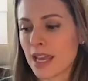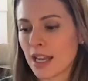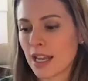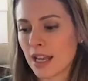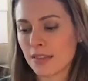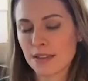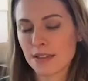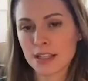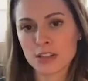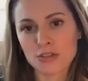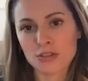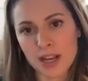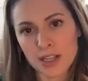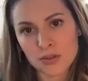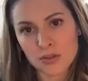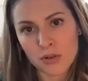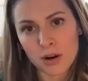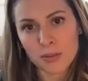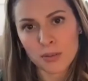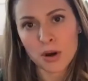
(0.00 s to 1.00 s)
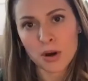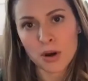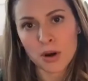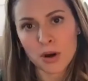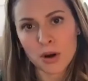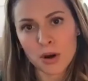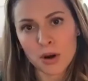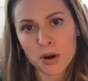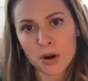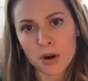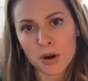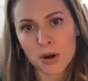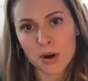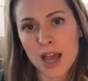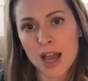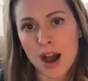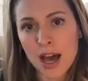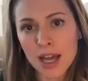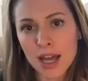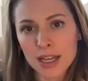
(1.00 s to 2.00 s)
eating the stress hormones and the
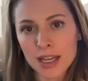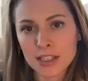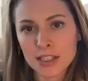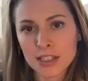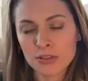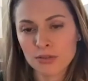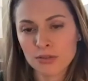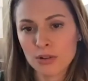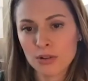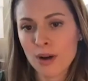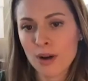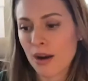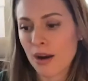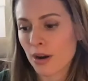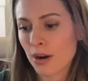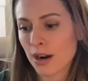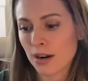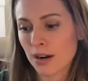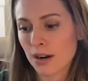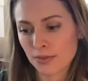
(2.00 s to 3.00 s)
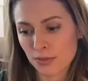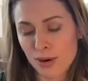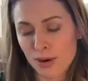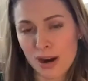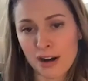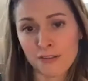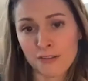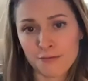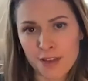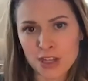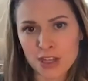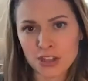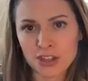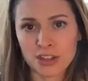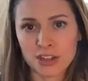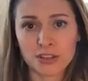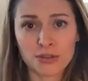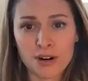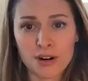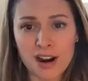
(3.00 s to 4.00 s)
antibiotics through our fish
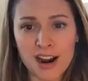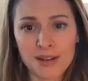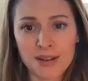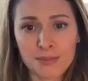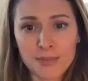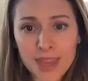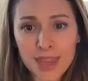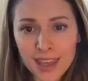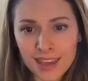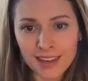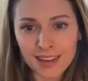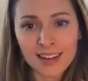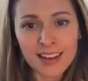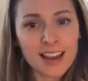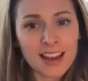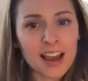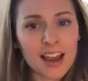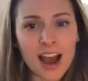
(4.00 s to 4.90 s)
and through our meat.